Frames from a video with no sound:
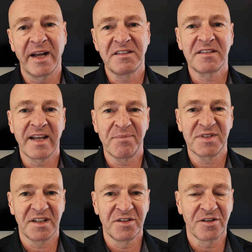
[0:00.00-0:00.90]
right
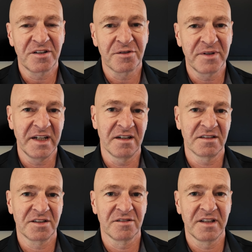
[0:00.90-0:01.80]
steps in your
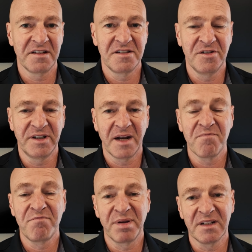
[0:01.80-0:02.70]
career so that you
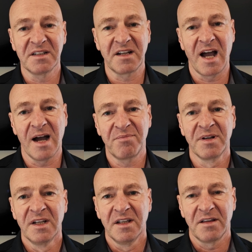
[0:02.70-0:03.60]
can build
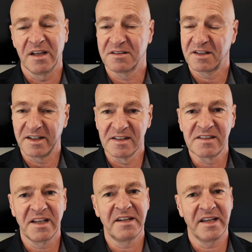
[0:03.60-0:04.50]
up a skill
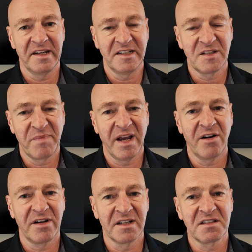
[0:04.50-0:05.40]
set and
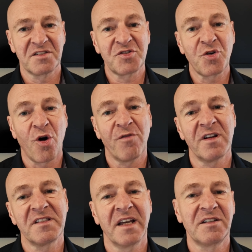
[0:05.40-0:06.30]
experience
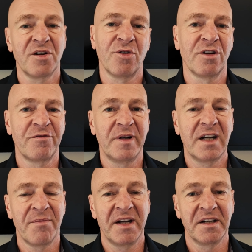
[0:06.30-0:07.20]
towards that goal of
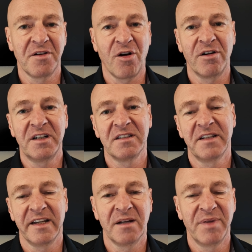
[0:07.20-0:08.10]
becoming an Oracle
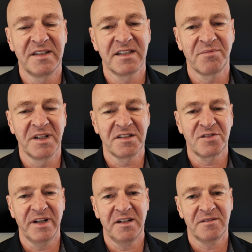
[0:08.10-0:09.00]
database
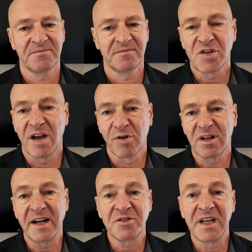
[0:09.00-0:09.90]
administrator. So I
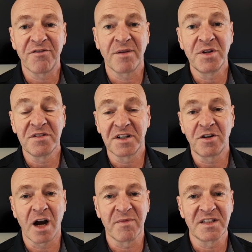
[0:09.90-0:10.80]
would like to hear from you in the
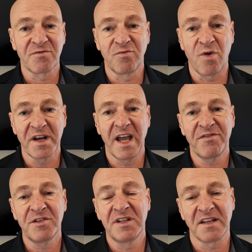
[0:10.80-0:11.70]
comments, what
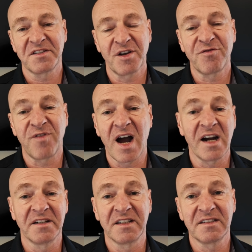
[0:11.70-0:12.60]
have you done so
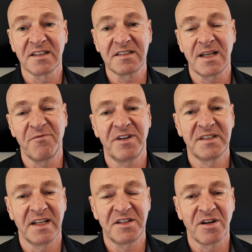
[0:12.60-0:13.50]
far, and is this
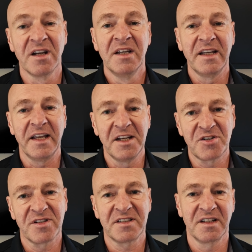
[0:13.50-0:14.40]
something that you're
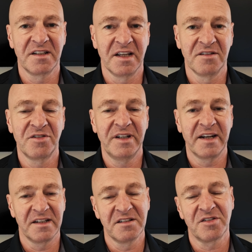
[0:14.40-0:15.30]
interested in to
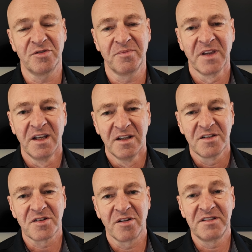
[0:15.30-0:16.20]
get into?
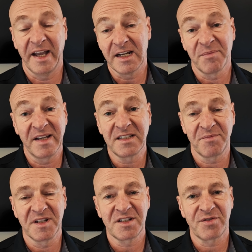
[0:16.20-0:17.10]
So database
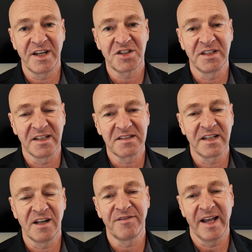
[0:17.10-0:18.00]
administration
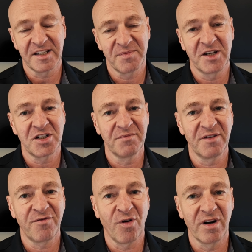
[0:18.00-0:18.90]
itself, as mentioned
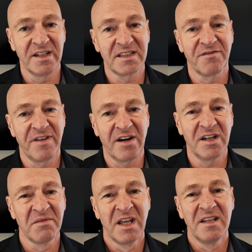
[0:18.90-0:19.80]
before, is a
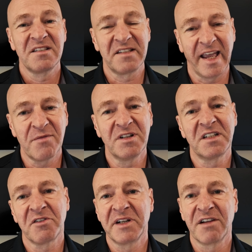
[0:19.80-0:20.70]
very stable
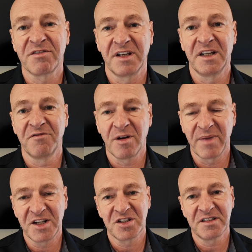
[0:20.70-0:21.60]
career in
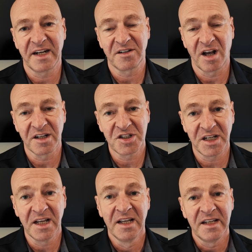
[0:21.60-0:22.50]
information
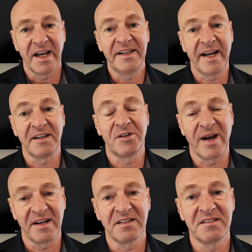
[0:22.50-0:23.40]
technology. Again,
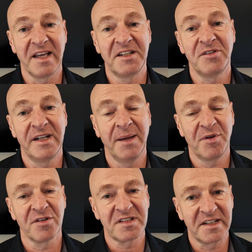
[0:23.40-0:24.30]
granted that you
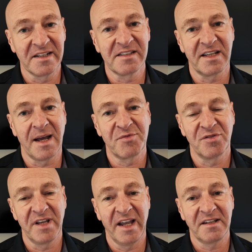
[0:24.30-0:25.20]
keep your skill set up
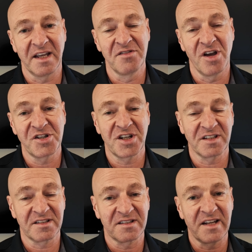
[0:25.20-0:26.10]
to date and not
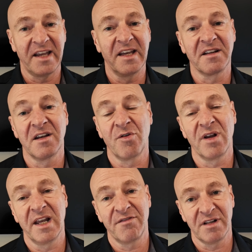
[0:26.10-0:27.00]
just stay at a
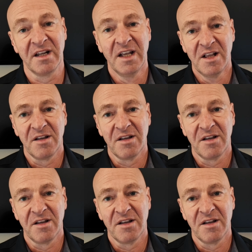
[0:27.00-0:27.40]
lower level